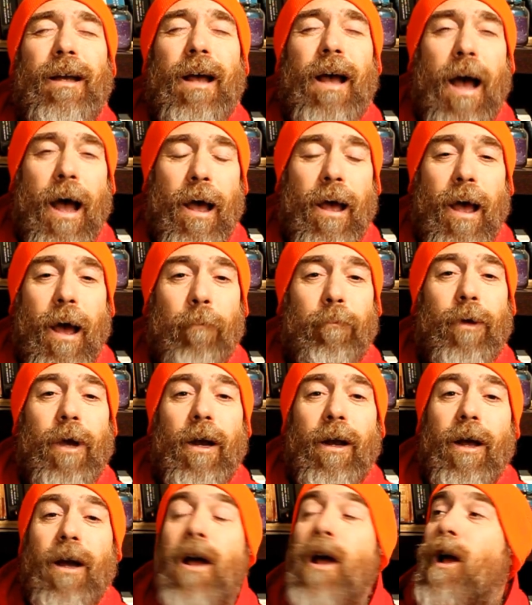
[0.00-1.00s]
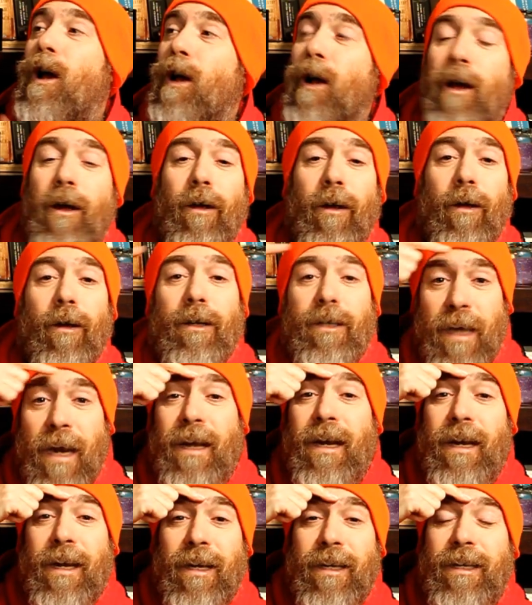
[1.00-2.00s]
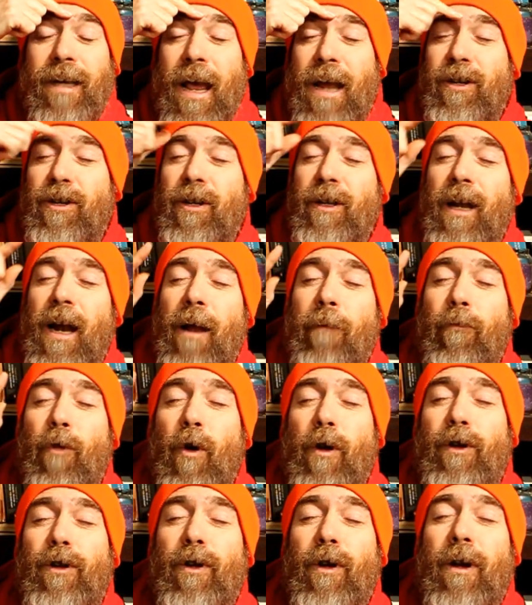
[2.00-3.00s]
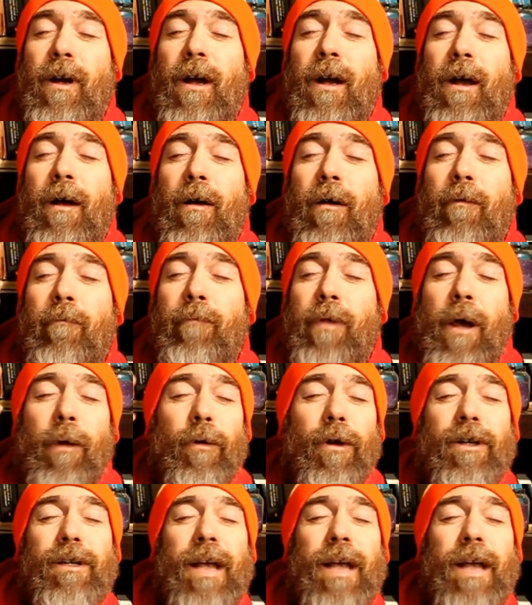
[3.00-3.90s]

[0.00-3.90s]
I'm going to uh, set an intention that I'm going to be able to